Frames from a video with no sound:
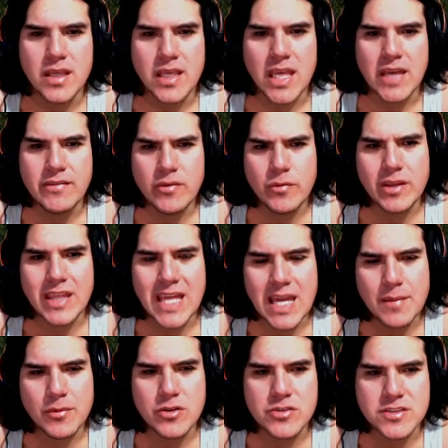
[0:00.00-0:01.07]
Even with him
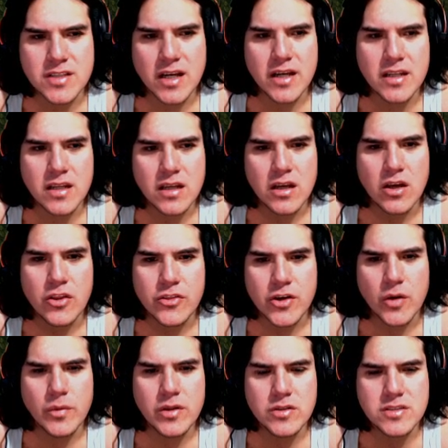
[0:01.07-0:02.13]
on your side,
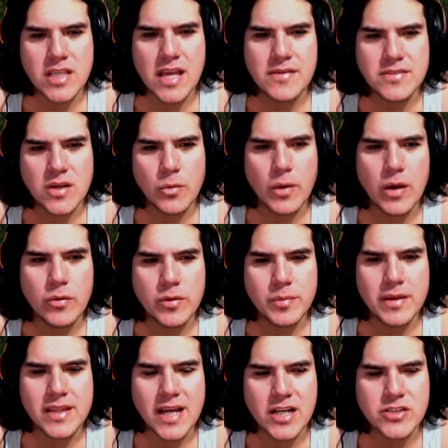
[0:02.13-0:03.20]
throwing those gifts away would be
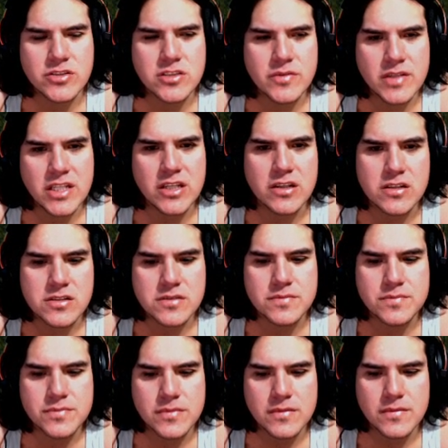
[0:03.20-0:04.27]
the actions of an idiot.
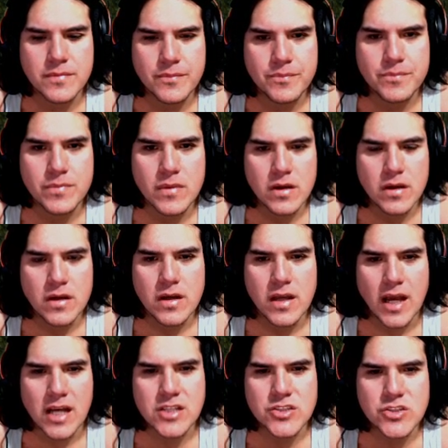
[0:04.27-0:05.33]

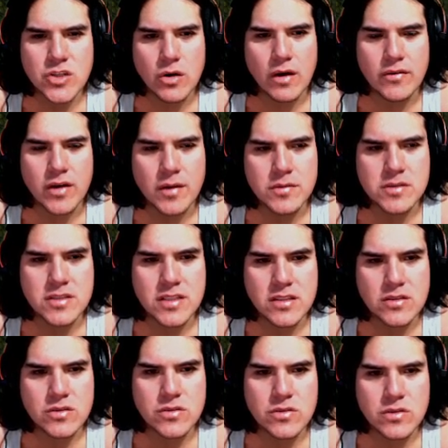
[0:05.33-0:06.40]
And so I've come to
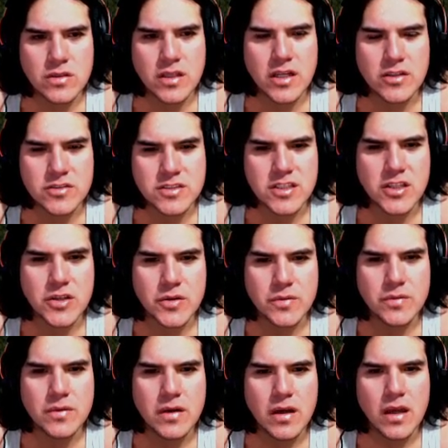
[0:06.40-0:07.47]
here to see you.
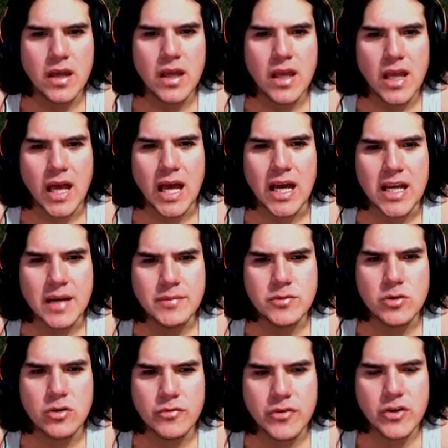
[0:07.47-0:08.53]
I came to
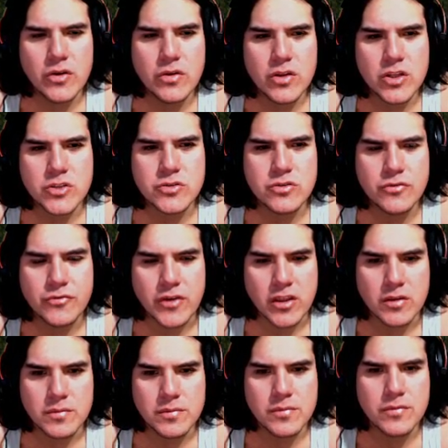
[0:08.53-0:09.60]
offer you the true
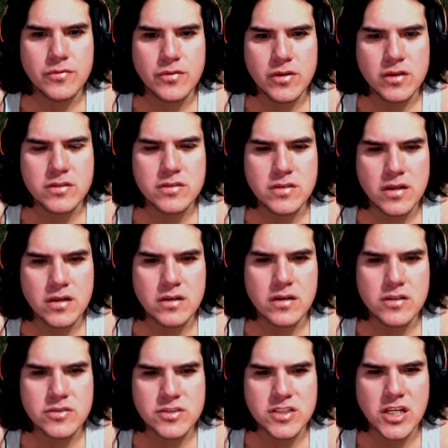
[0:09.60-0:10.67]
freedom from our, our
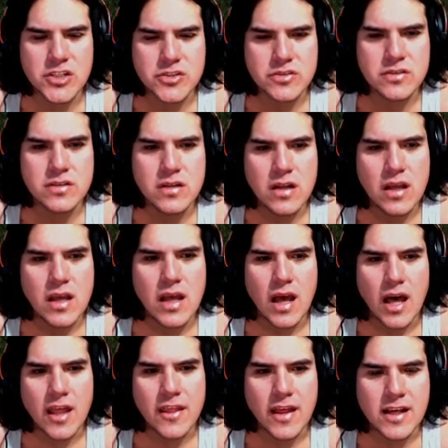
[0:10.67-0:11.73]
association,
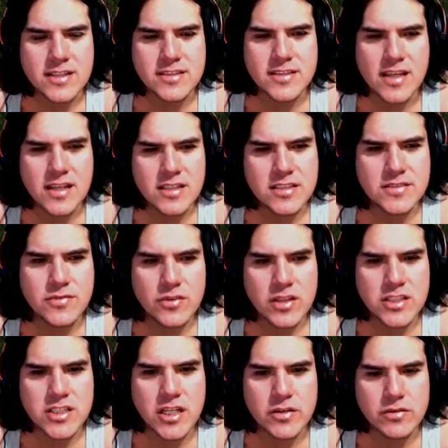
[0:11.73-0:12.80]
as, thanks for the
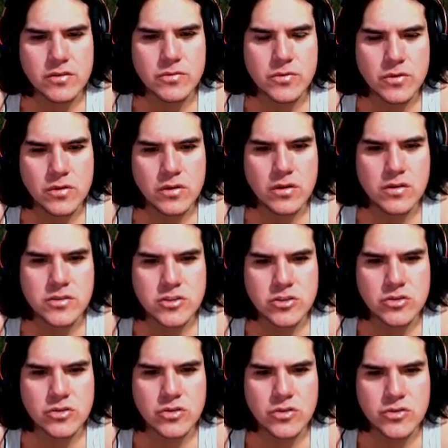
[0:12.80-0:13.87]
integral role
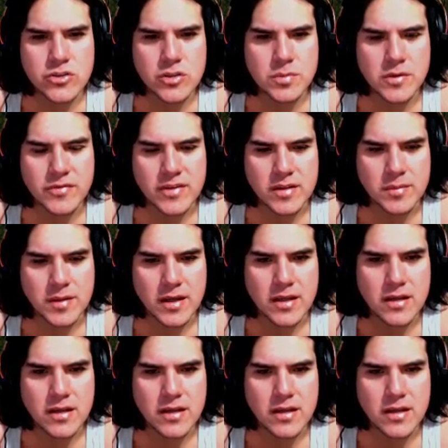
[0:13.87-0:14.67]
you so perfectly played.